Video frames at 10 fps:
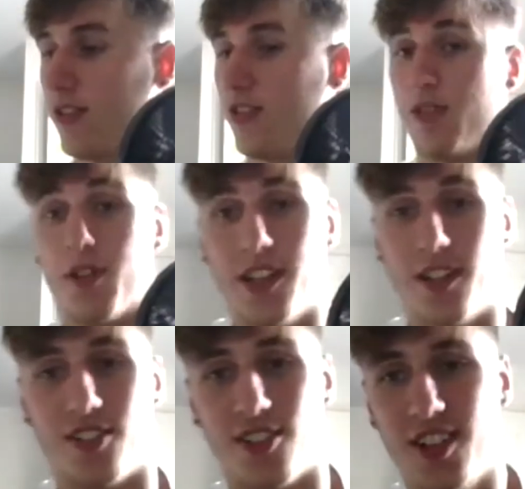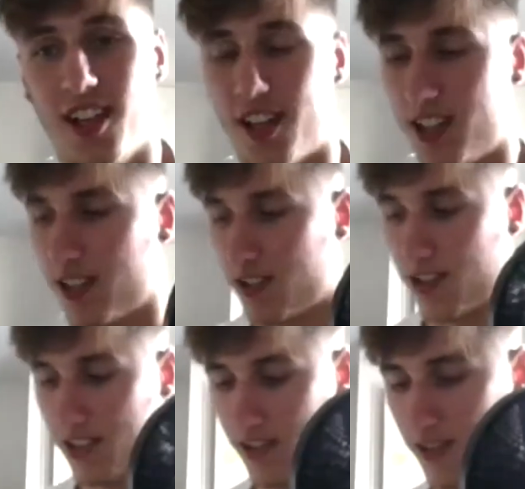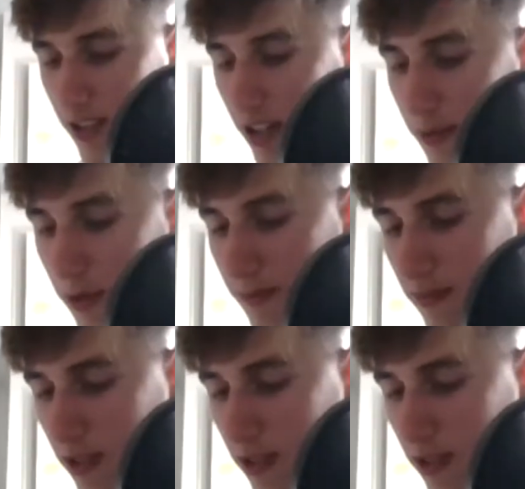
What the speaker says: check right now, shall we? I think I got at least a couple.